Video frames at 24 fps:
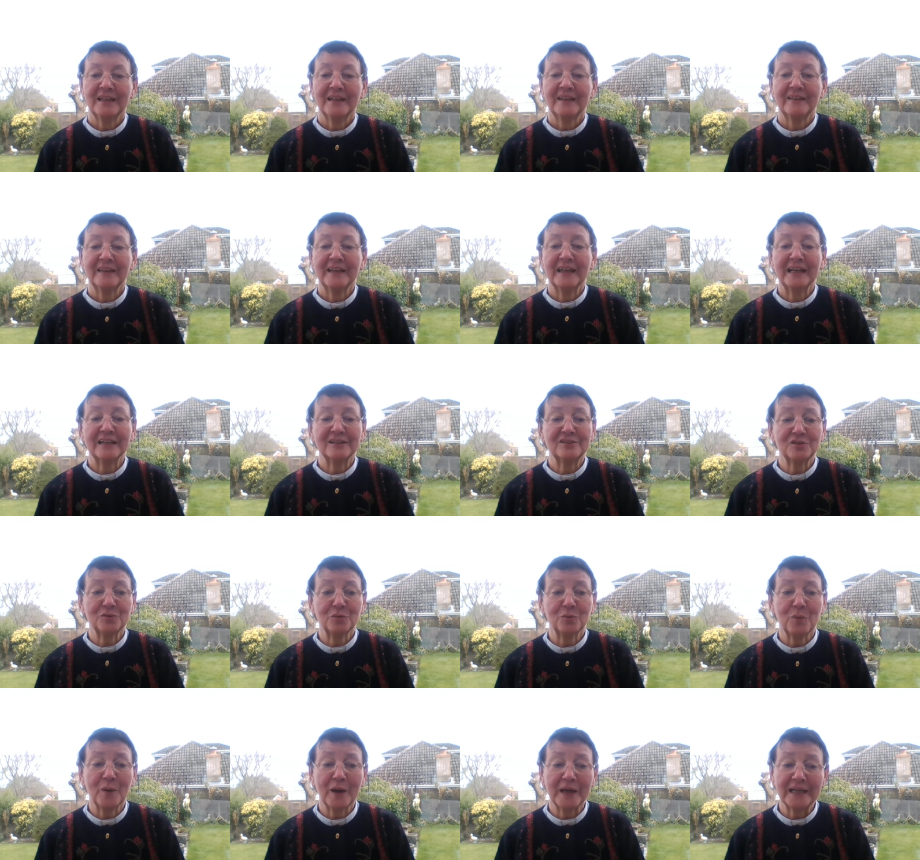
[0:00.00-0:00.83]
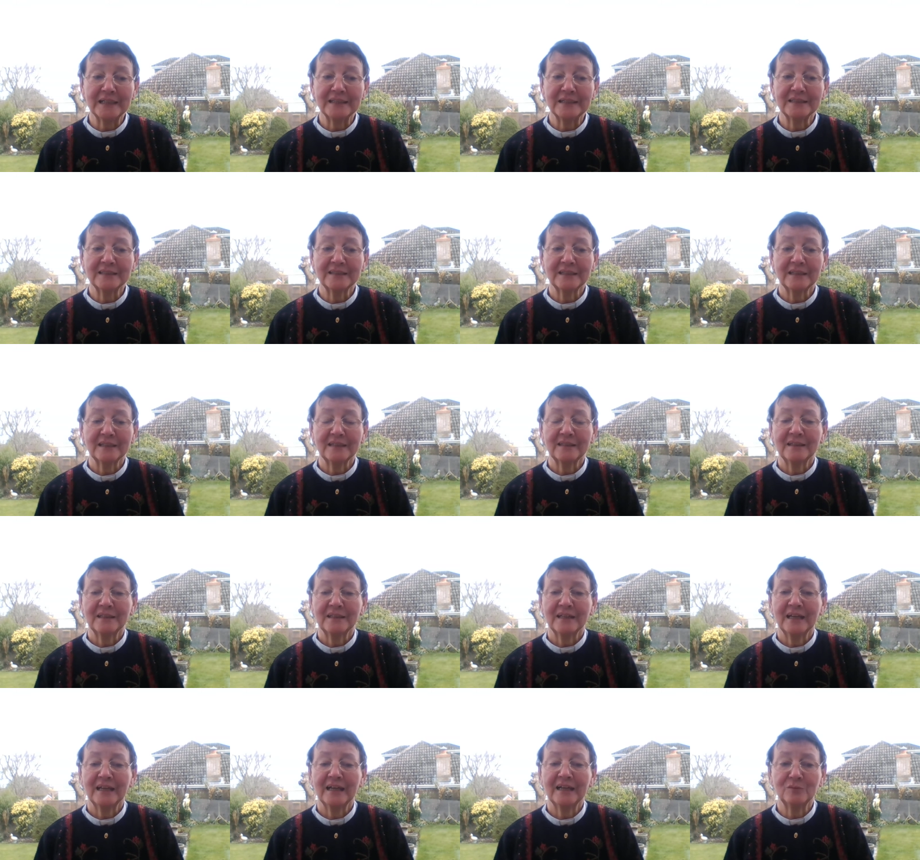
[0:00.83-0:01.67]
They had to wait
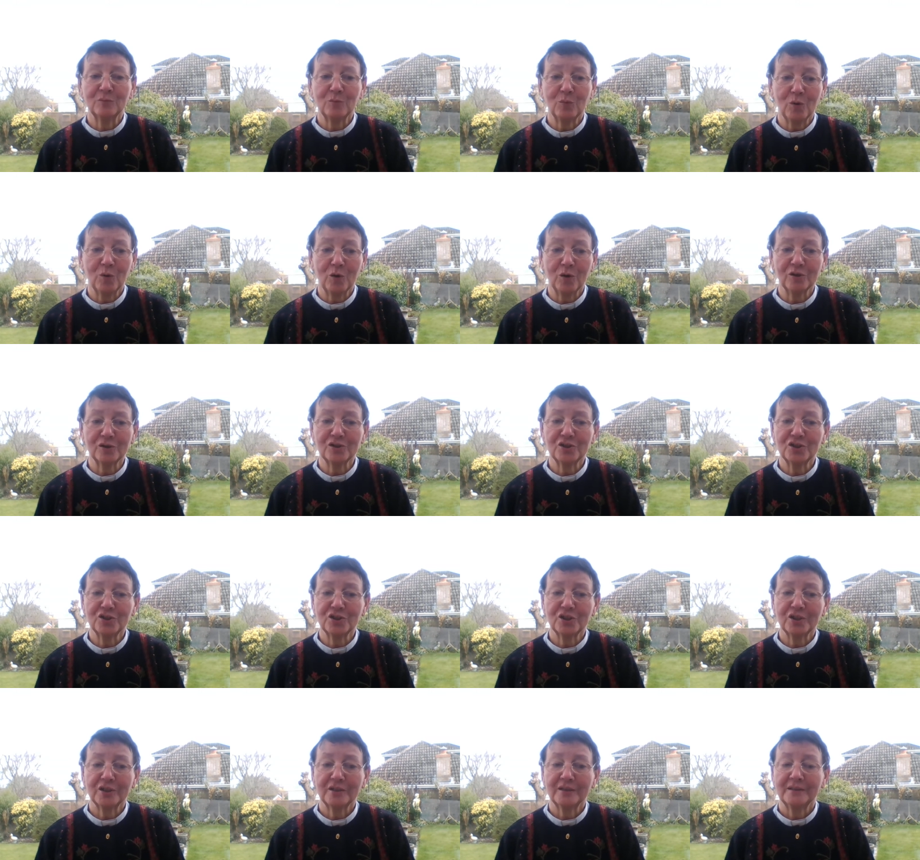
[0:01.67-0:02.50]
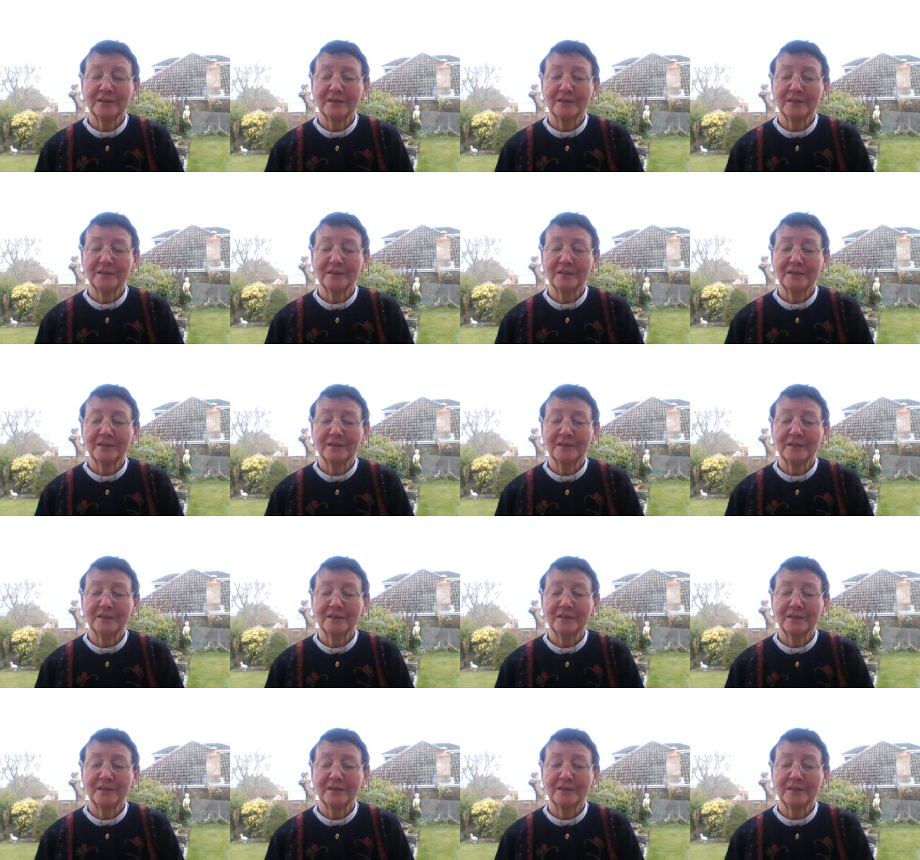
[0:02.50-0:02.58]
and watch,